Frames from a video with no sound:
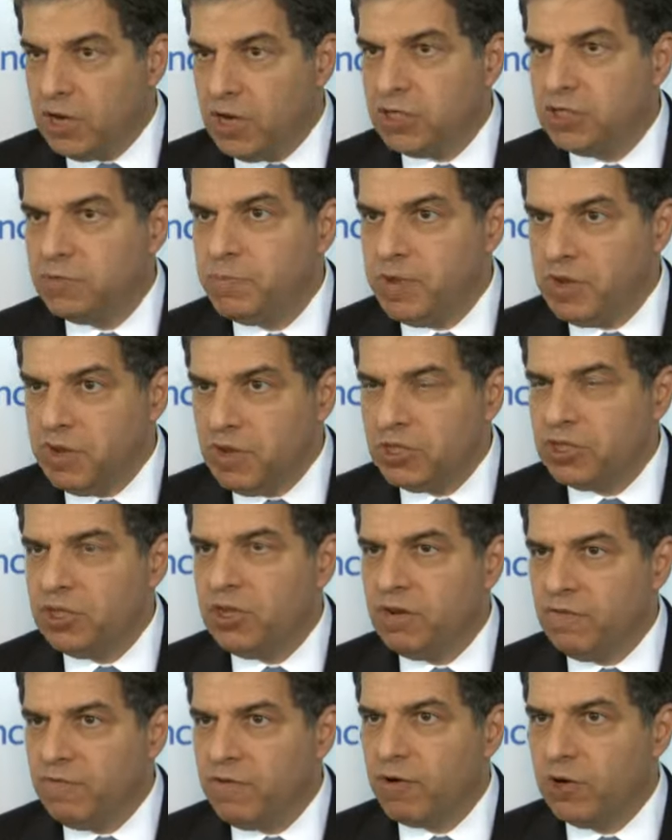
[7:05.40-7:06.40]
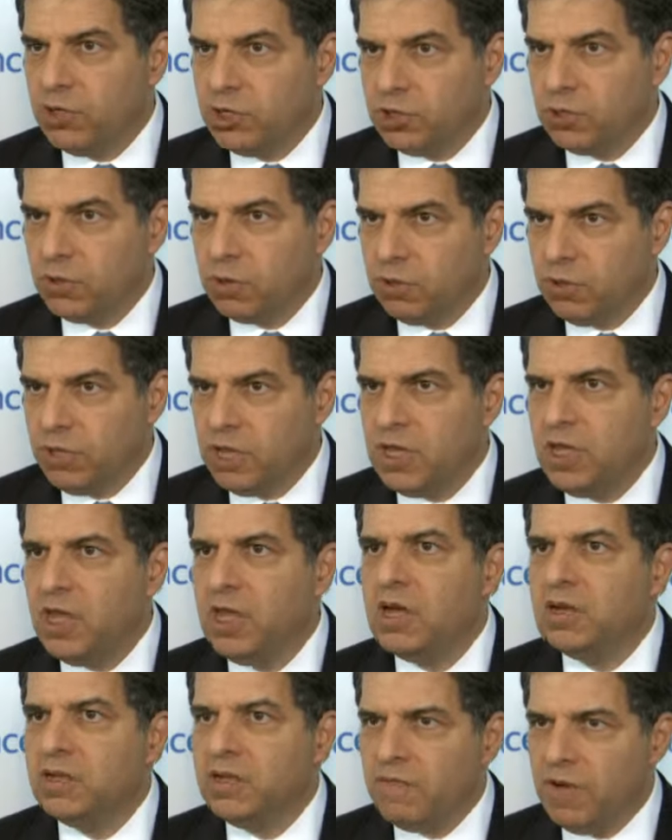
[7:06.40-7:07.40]
be initiated very shortly,
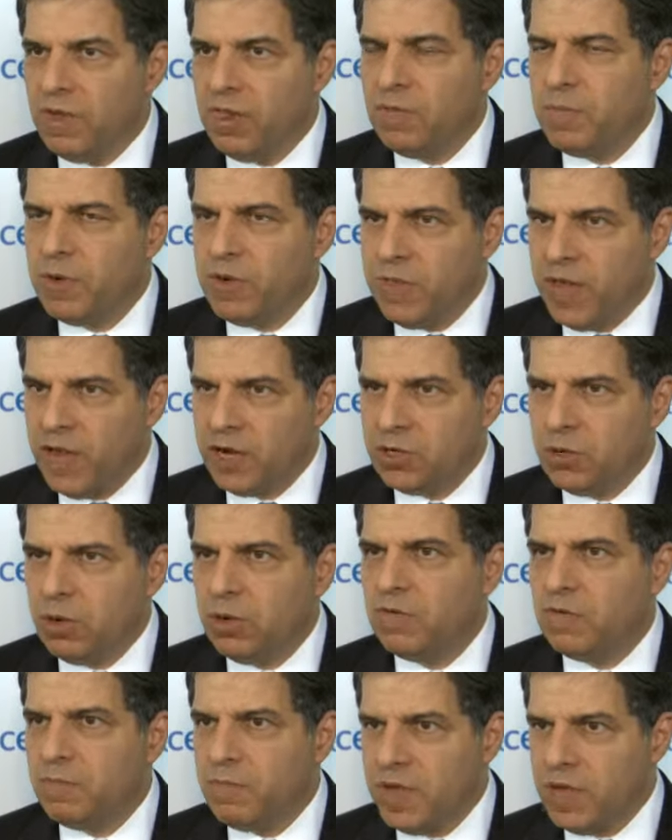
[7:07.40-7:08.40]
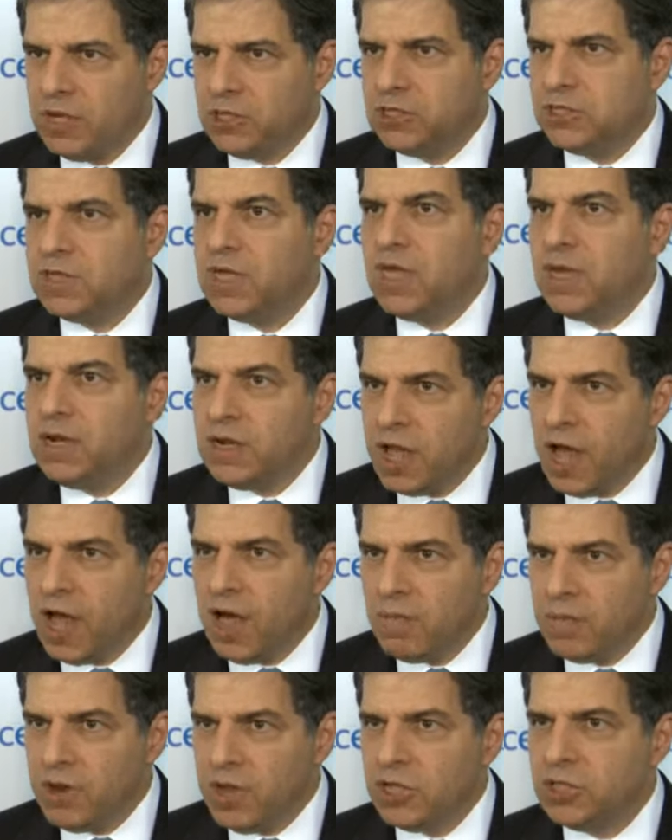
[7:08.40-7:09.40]
developing that drug for patients in
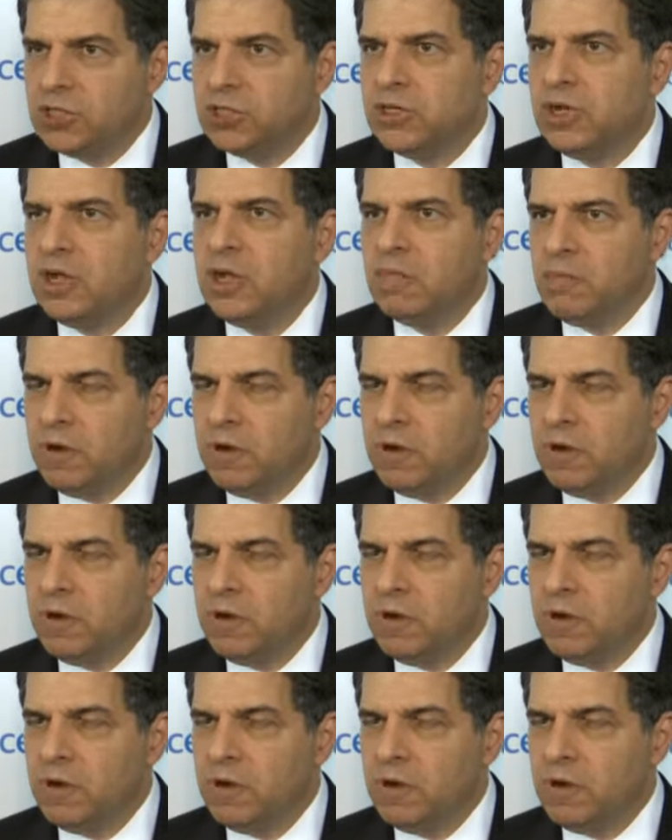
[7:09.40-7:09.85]
combination